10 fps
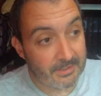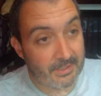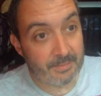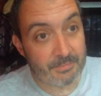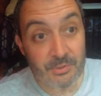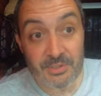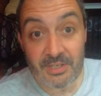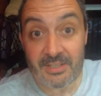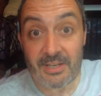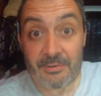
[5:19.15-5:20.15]
Mm. Um, so she
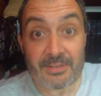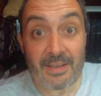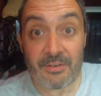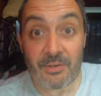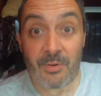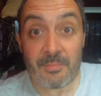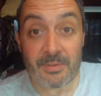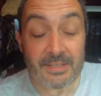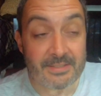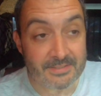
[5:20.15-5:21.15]
didn't get her Devon cream
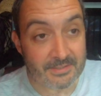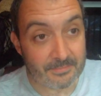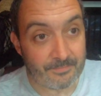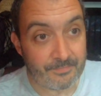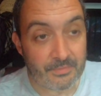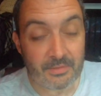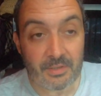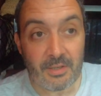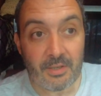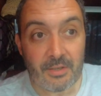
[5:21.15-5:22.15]
tea. So all
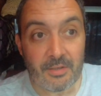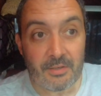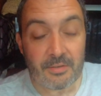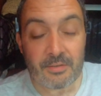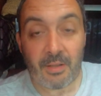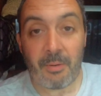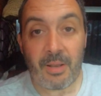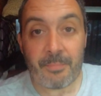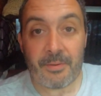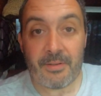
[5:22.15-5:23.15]
my Dorset. Double
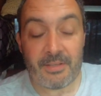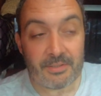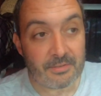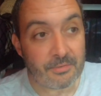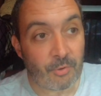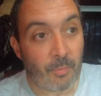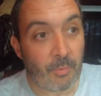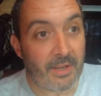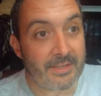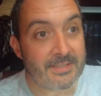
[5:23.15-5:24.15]
up in
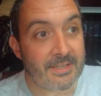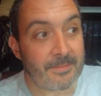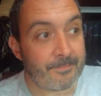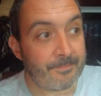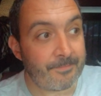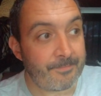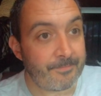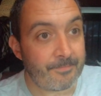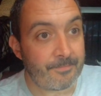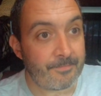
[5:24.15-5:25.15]
Cornwall, I say or my
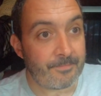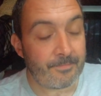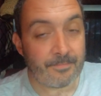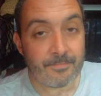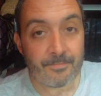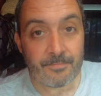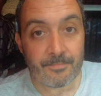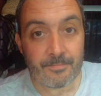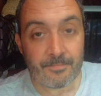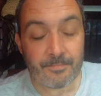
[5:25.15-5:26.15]
set because I
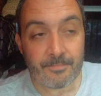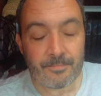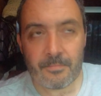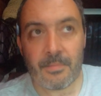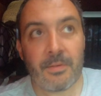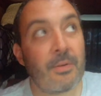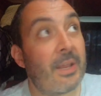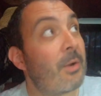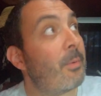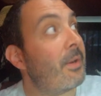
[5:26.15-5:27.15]
wasn't allowed one. Is an
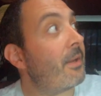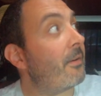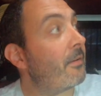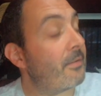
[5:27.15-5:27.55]
echo in here?